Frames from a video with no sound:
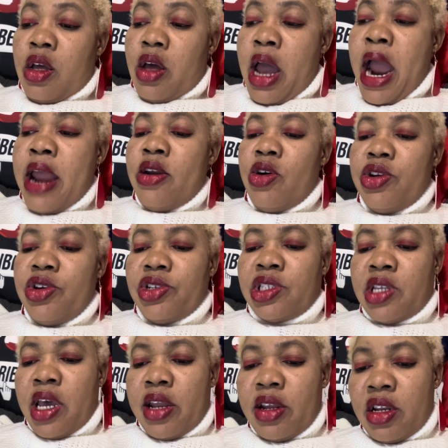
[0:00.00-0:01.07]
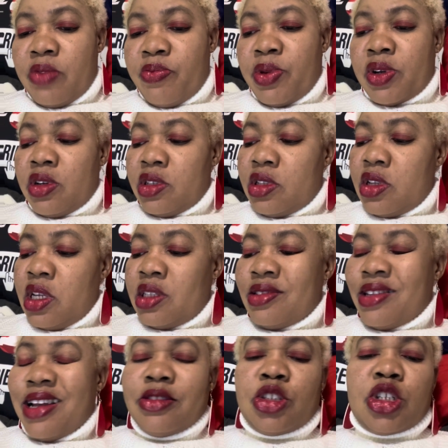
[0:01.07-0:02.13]
I know you said it because it
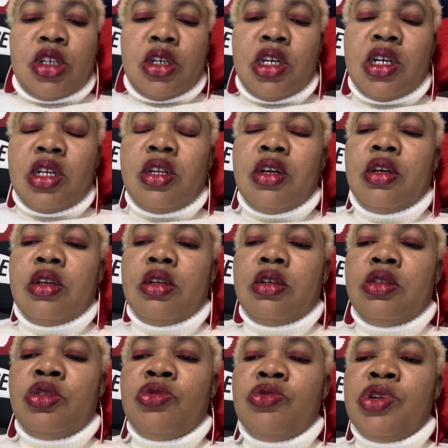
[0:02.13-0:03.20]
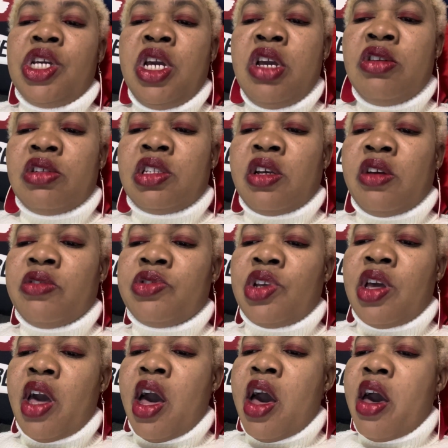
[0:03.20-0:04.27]
sounds good to hear yourself
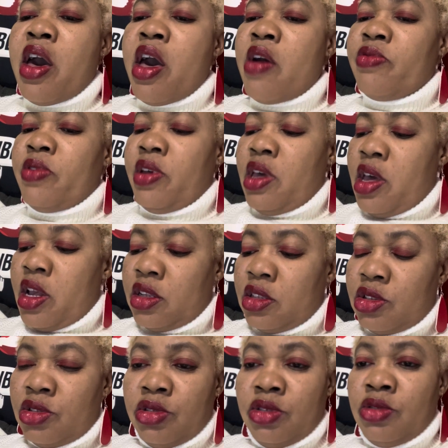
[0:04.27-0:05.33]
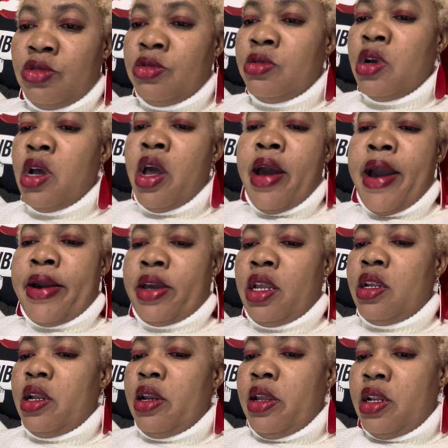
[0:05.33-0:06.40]
say, I have S to do. I
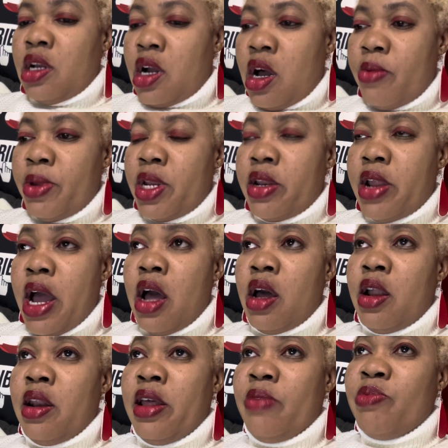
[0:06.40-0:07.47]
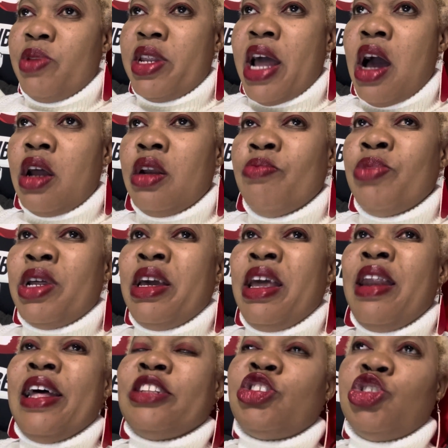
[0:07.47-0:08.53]
cannot let the comment down, let me down. But it
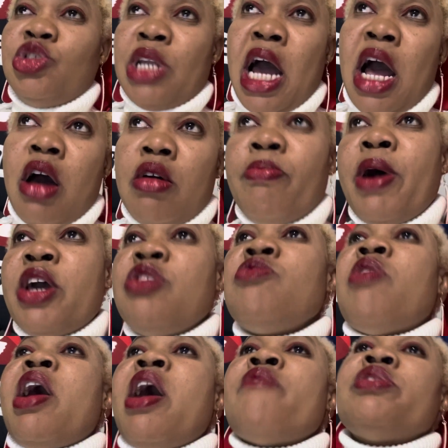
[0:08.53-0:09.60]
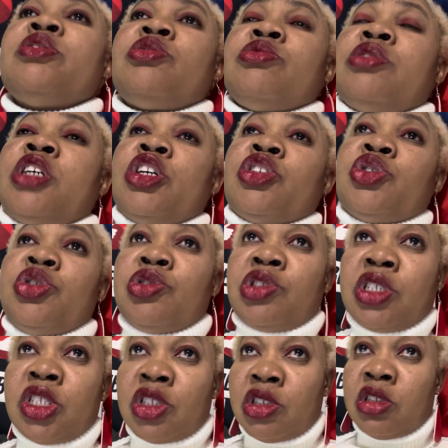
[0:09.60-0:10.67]
lets you down by you having to talk to your
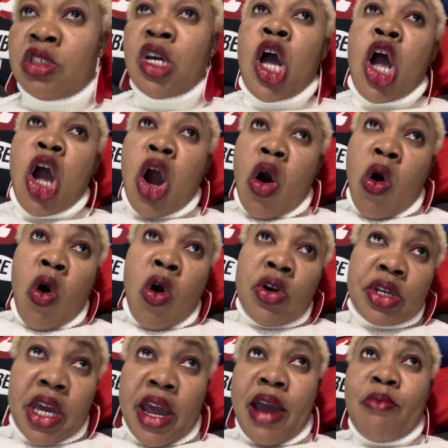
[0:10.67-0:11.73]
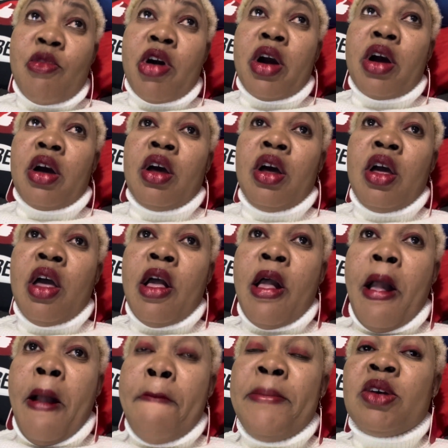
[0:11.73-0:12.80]
sister on camera
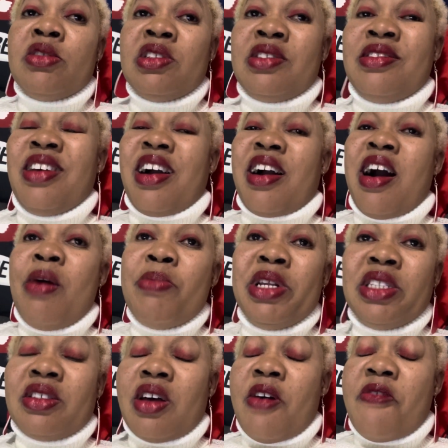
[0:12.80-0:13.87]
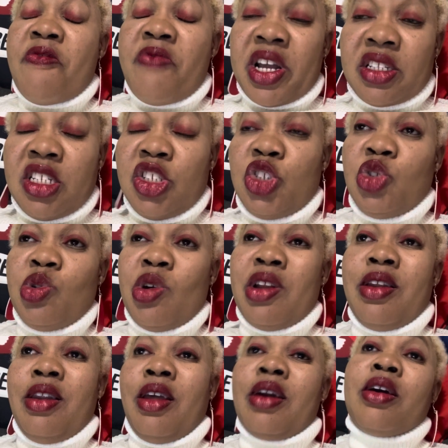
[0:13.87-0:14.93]
because the comments affected you in
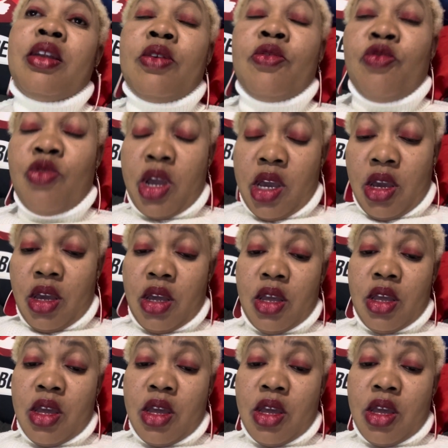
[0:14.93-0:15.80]
a negative way.